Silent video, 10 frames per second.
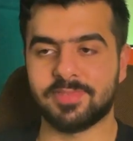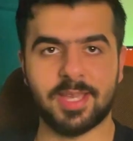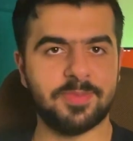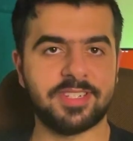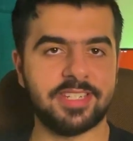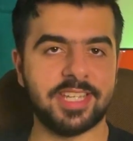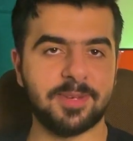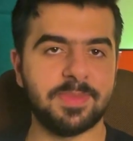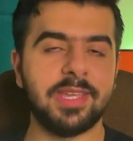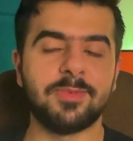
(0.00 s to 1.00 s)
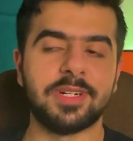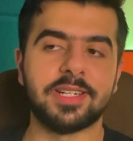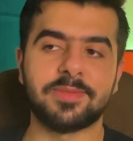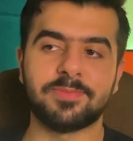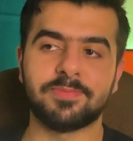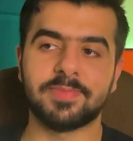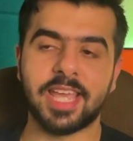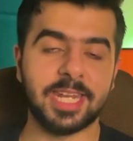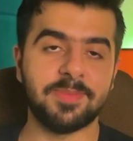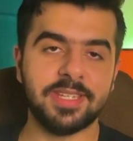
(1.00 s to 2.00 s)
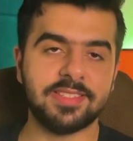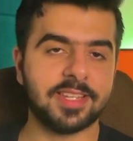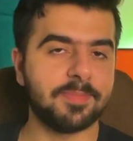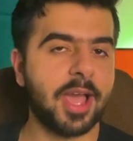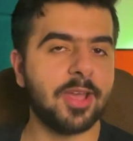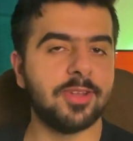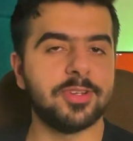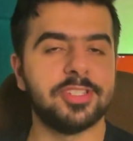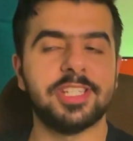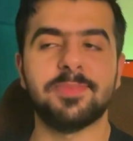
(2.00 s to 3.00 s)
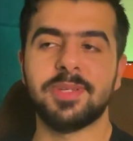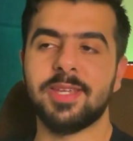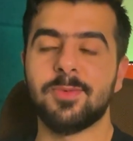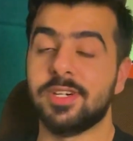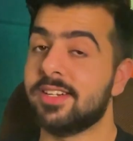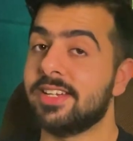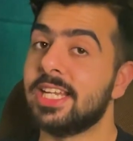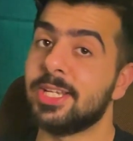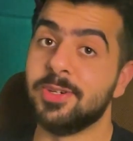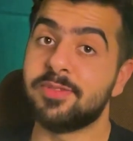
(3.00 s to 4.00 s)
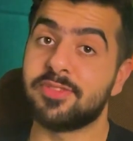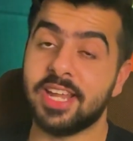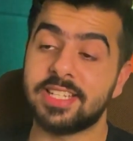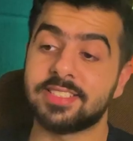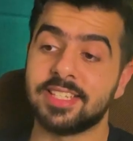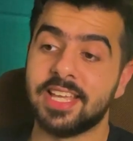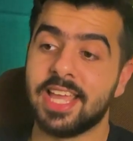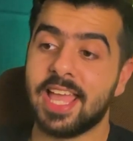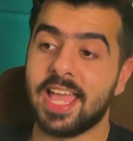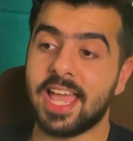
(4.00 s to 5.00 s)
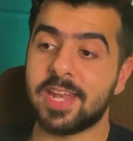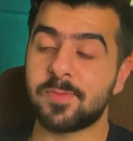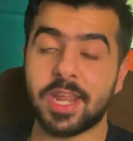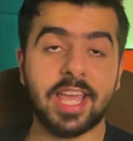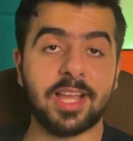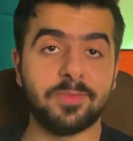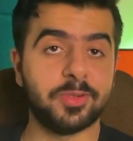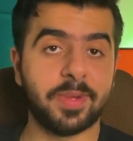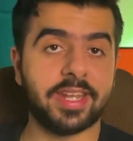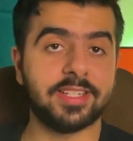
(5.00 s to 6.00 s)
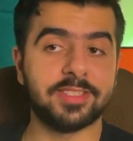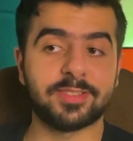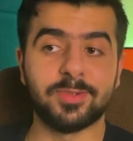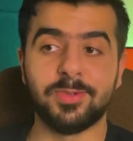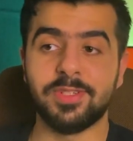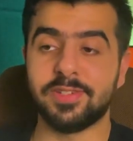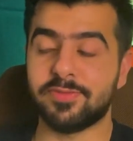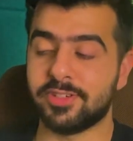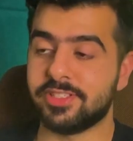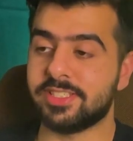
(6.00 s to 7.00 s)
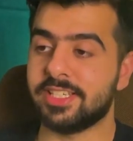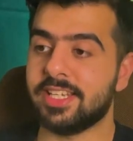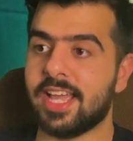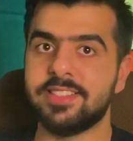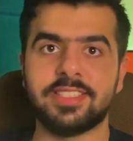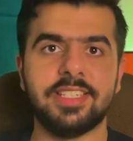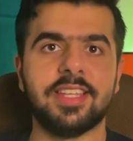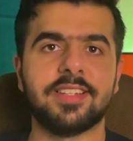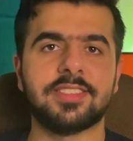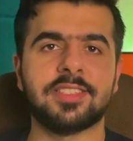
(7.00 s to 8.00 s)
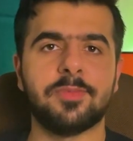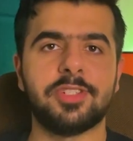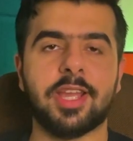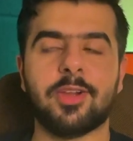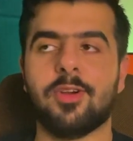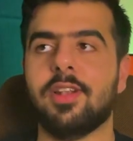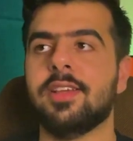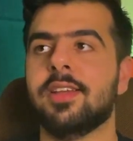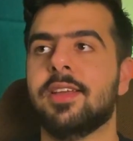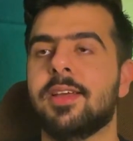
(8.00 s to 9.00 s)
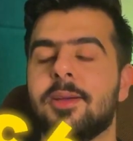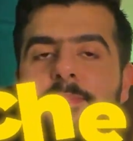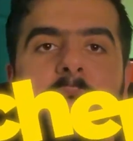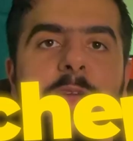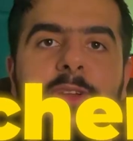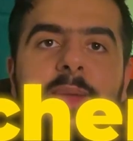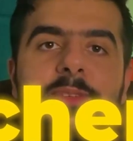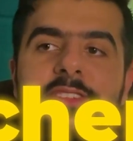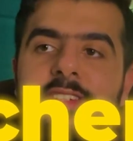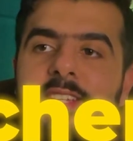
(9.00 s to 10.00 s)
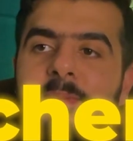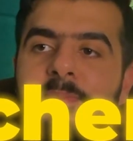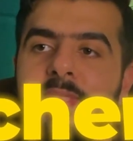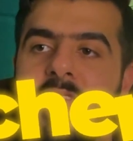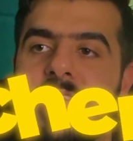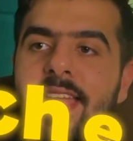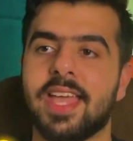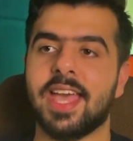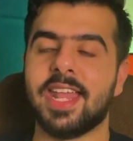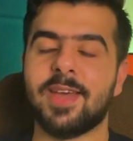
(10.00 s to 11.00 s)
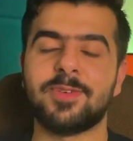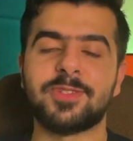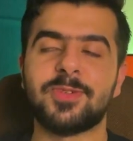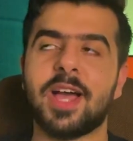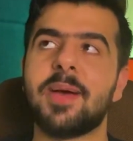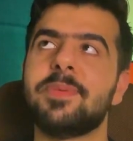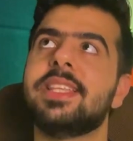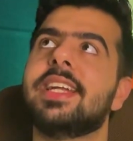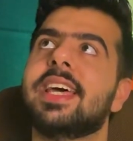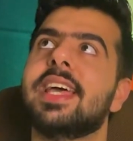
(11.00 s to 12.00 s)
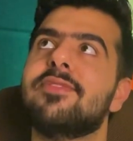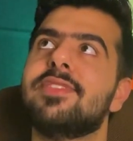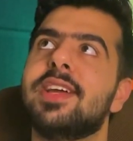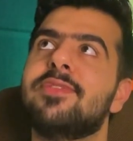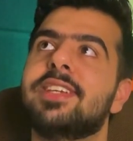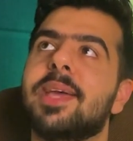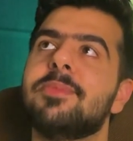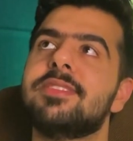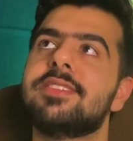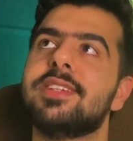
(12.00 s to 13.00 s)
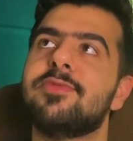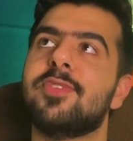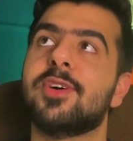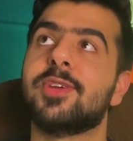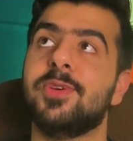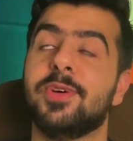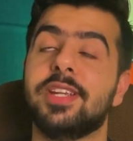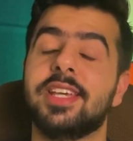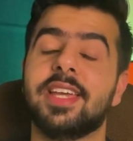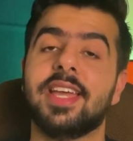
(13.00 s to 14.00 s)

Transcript: chemistry and me were enemies, and biology and me were really good friends. And when I come to medical school in first year, I see there is a subject called biochemistry. And I was so happy that I have left chemistry for good,